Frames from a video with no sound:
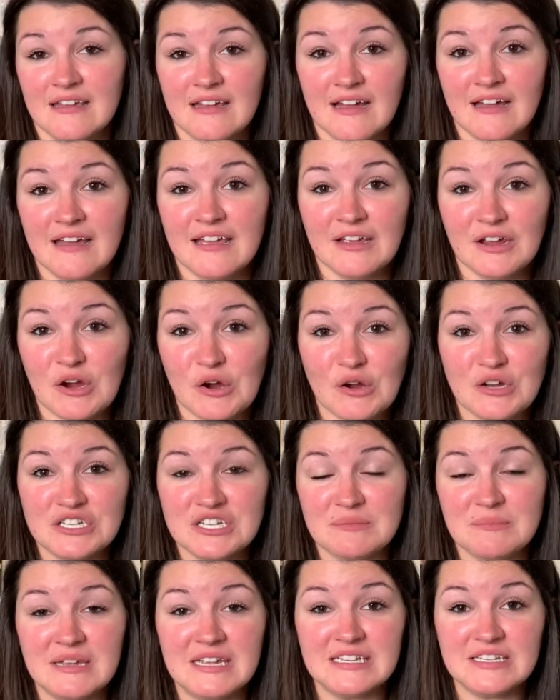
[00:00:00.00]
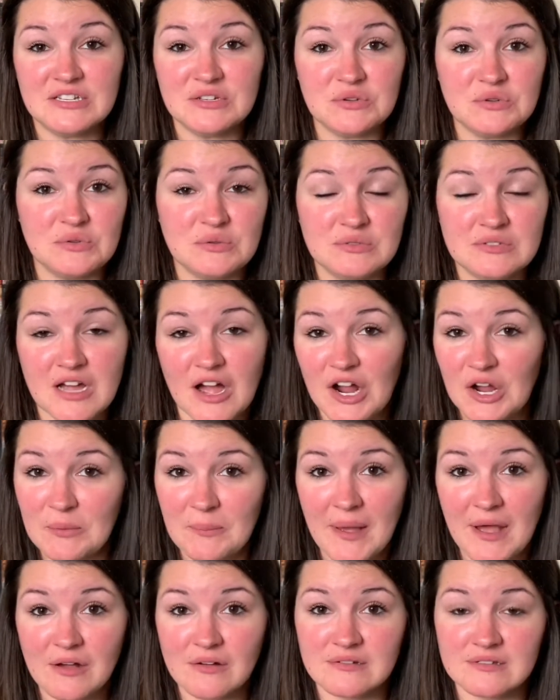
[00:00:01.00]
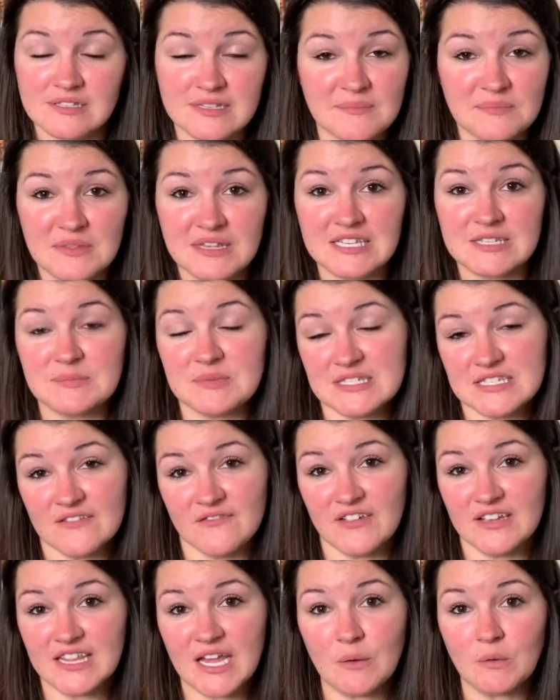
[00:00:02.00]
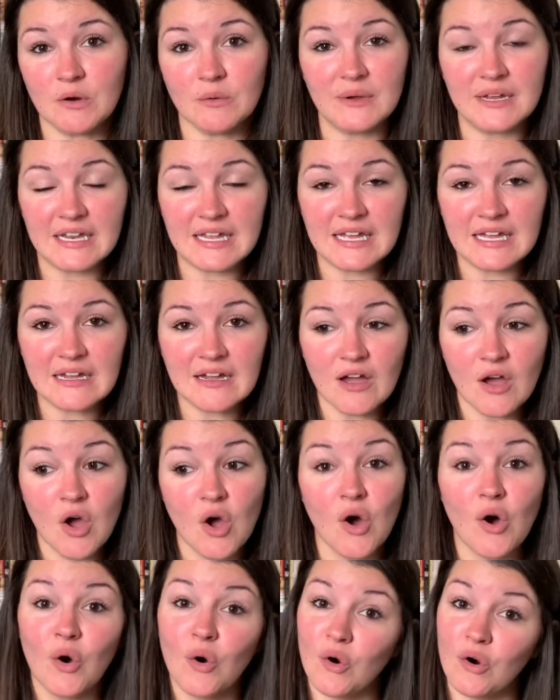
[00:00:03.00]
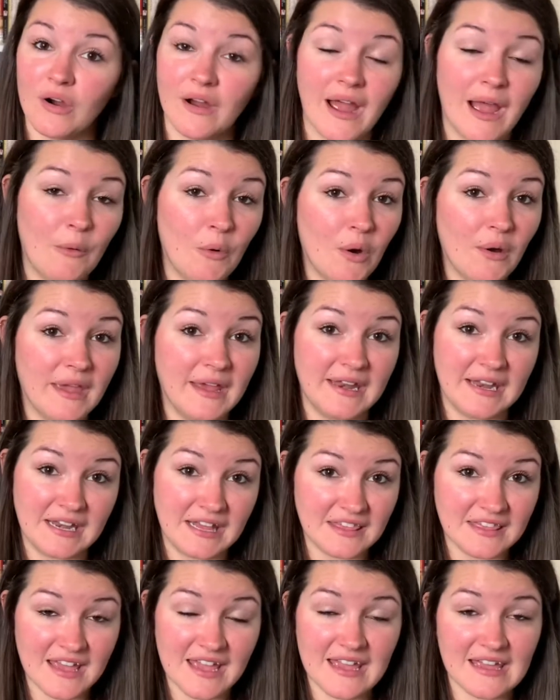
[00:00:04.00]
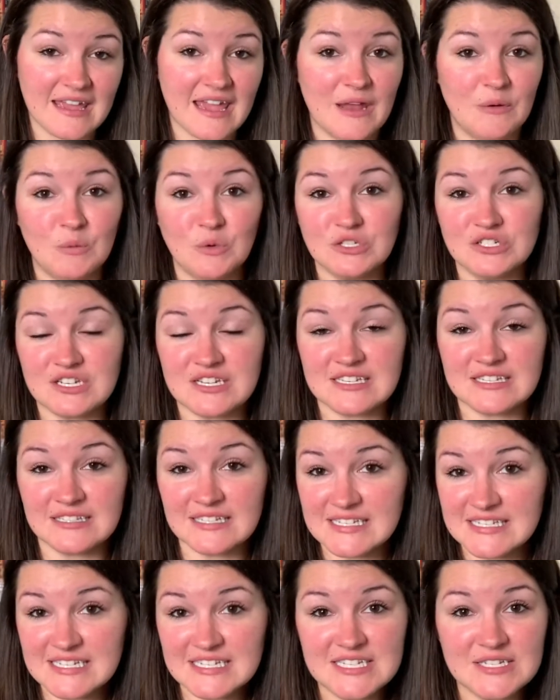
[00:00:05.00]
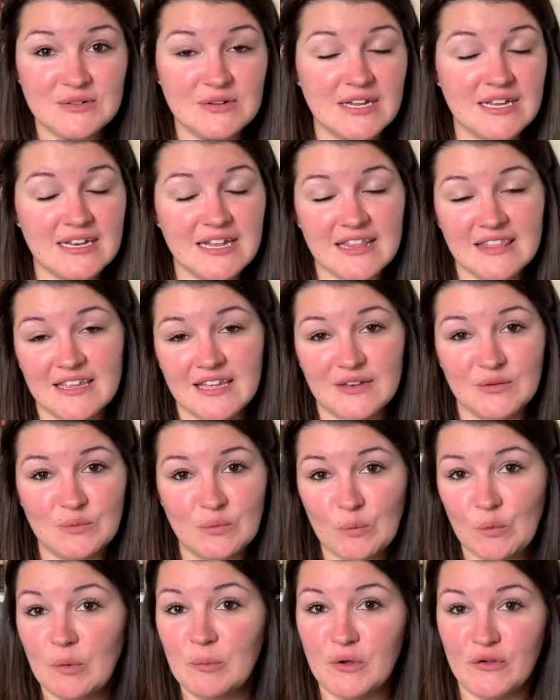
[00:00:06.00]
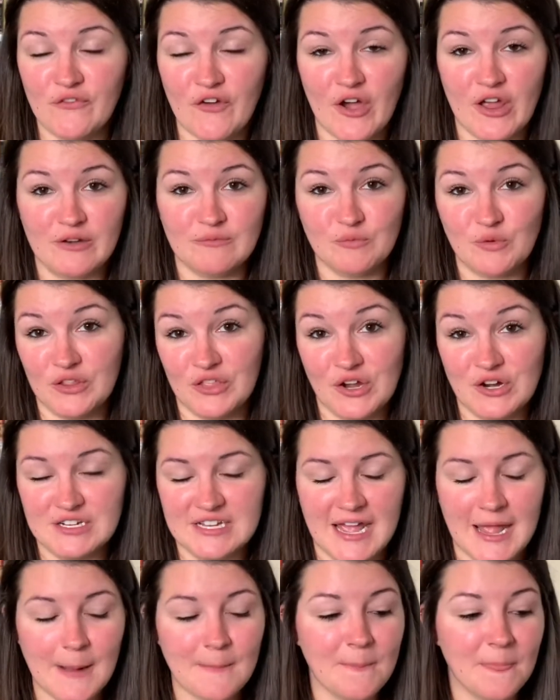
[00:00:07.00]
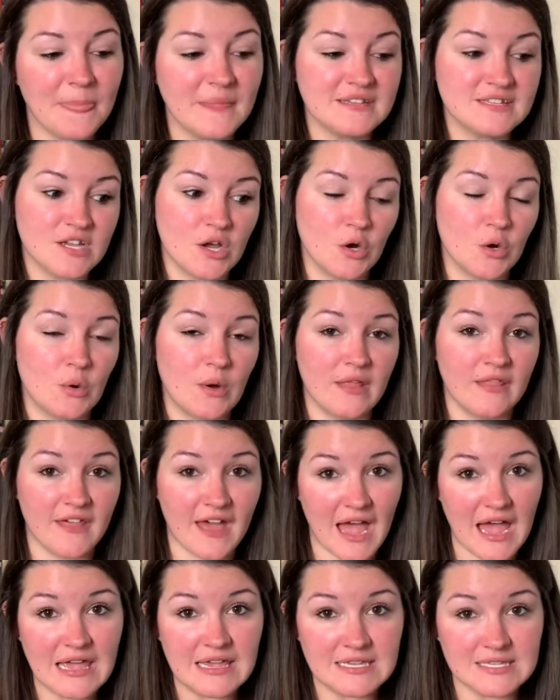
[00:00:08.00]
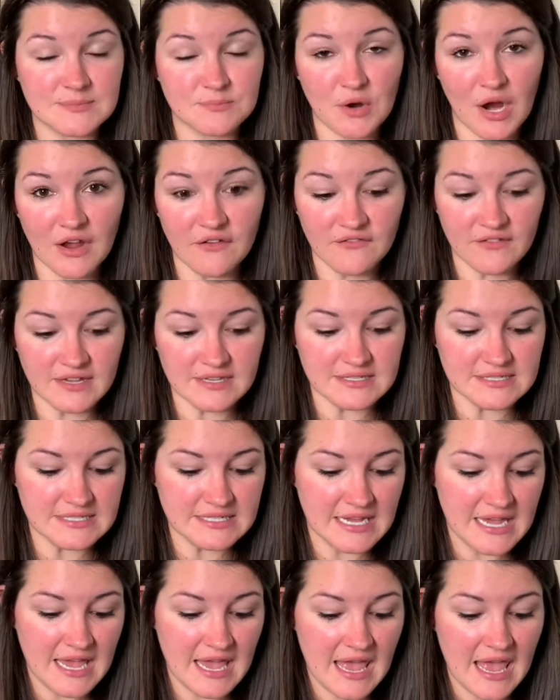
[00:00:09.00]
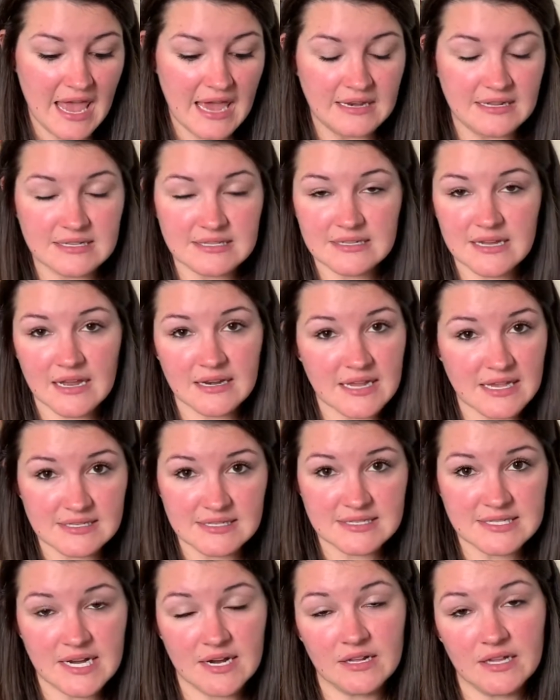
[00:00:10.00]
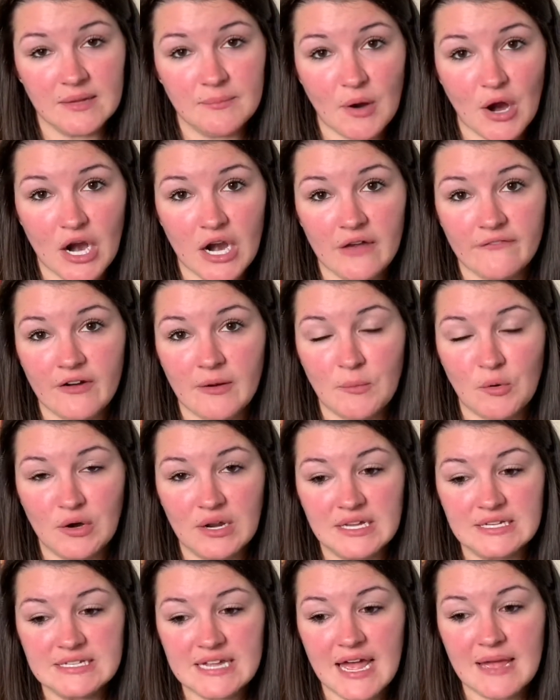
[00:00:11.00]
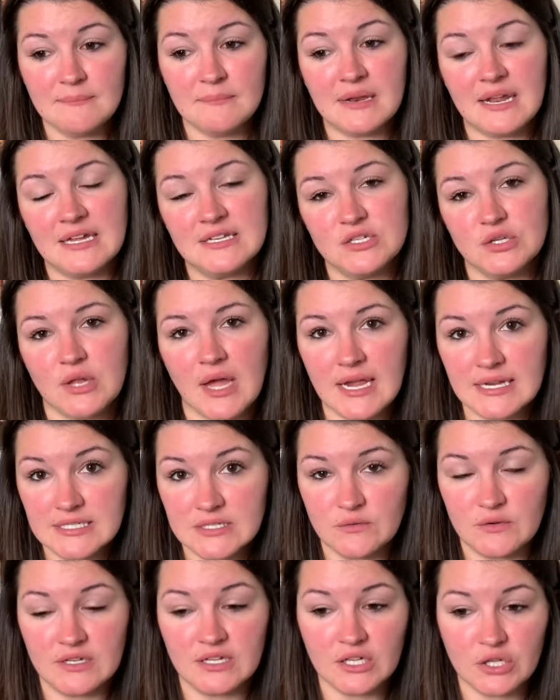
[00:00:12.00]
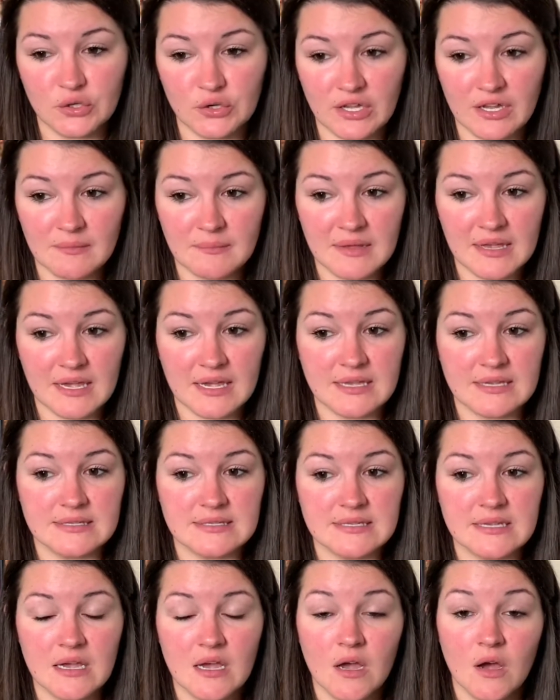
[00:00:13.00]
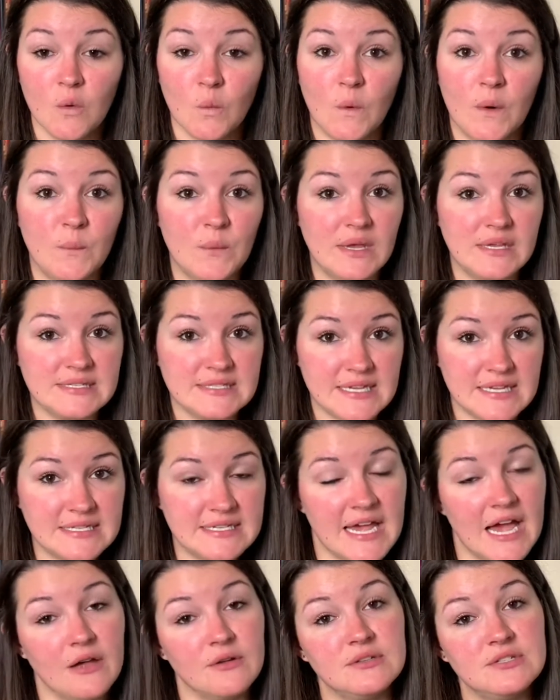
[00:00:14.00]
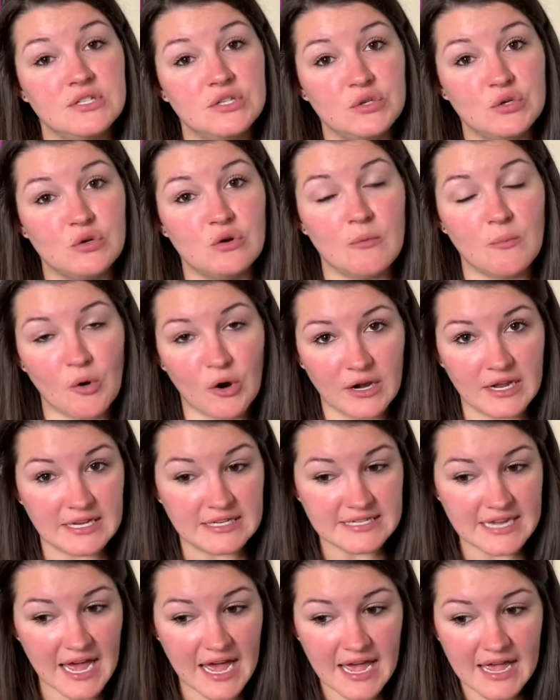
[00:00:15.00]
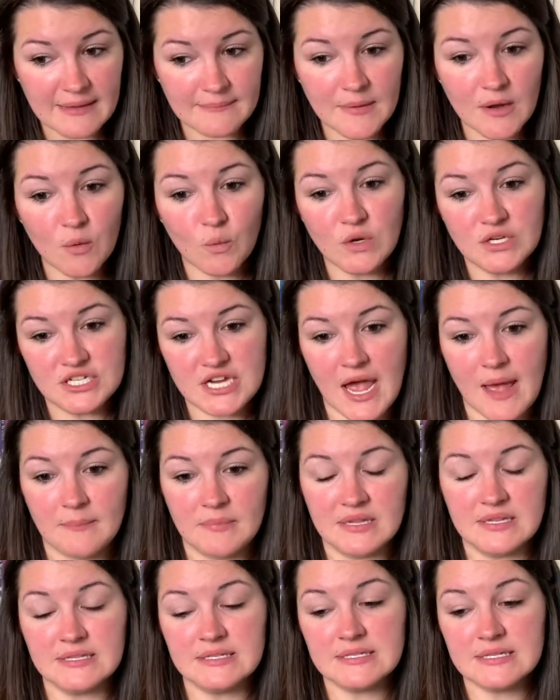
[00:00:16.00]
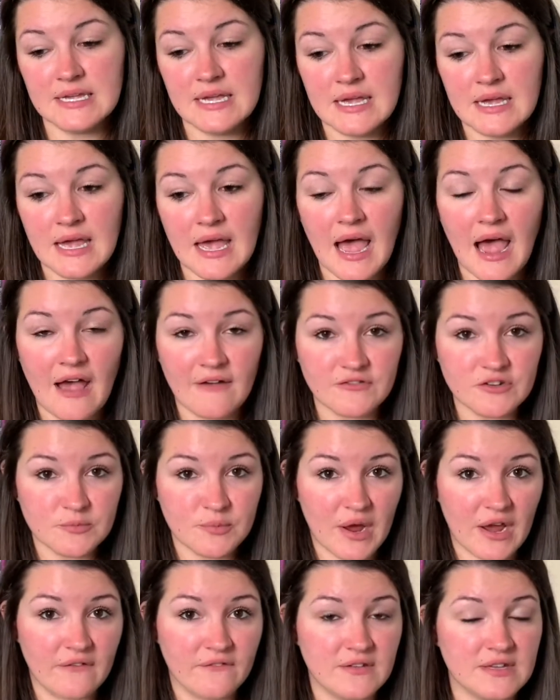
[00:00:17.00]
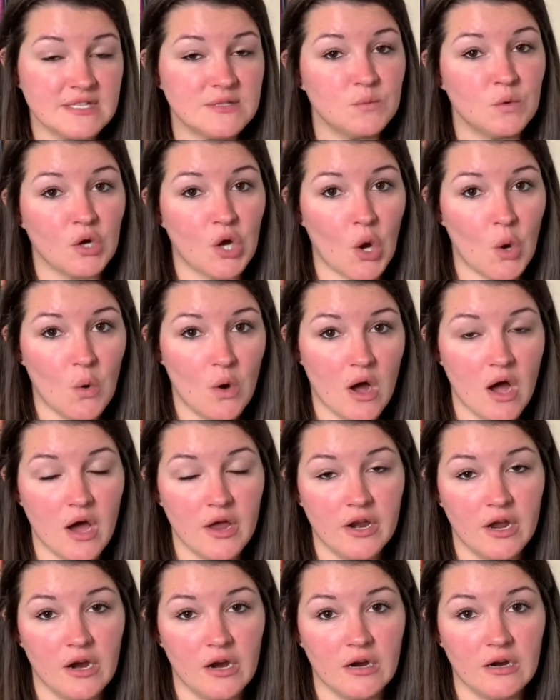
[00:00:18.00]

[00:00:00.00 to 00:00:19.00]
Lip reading: encouraging me to talk about something specific that we're reading, or I won't get anything and we'll just listen to it and then we'll move on with our day. So that is breakfast. And it's not necessarily part of our morning time, but I do like to include it because when we sit down to morning time, which happens after breakfast, we'll go on our